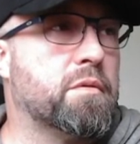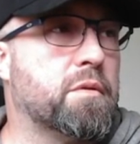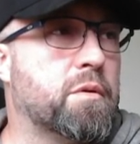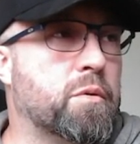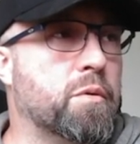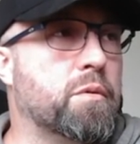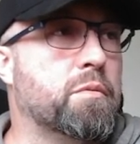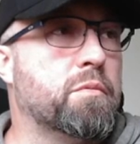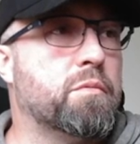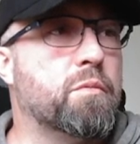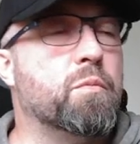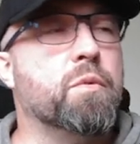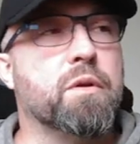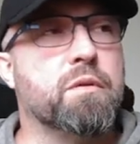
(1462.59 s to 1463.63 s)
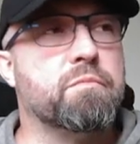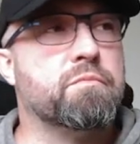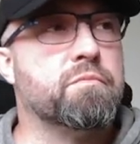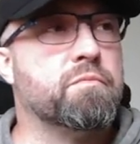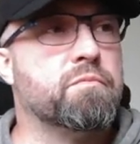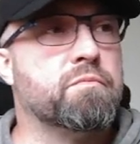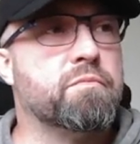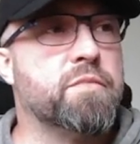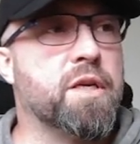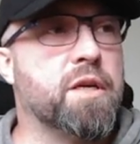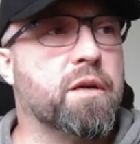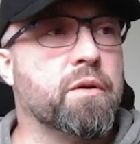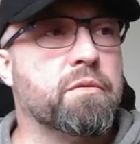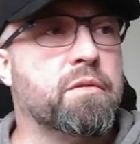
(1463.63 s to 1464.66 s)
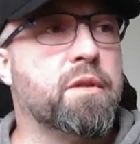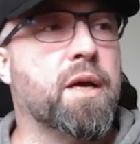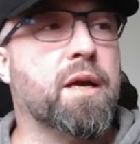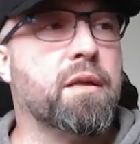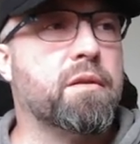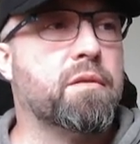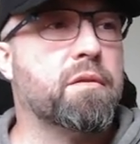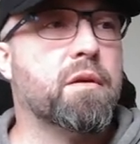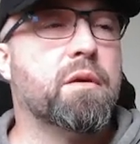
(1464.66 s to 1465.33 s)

Cool. We'll take care of that.